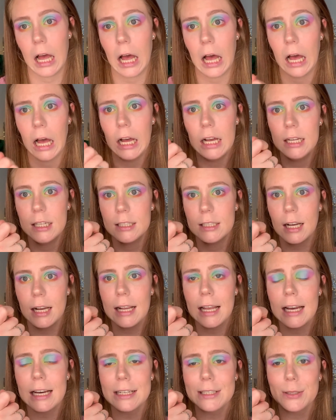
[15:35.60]
I
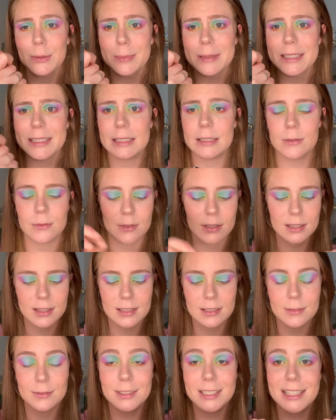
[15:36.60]
can't open it. What
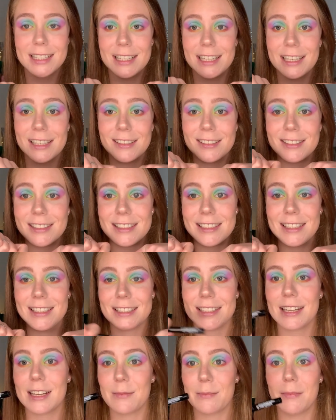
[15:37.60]
the hell? Is this
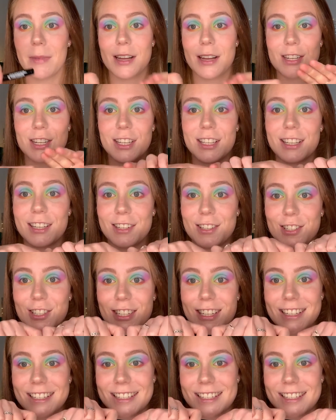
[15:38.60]
like magically shut?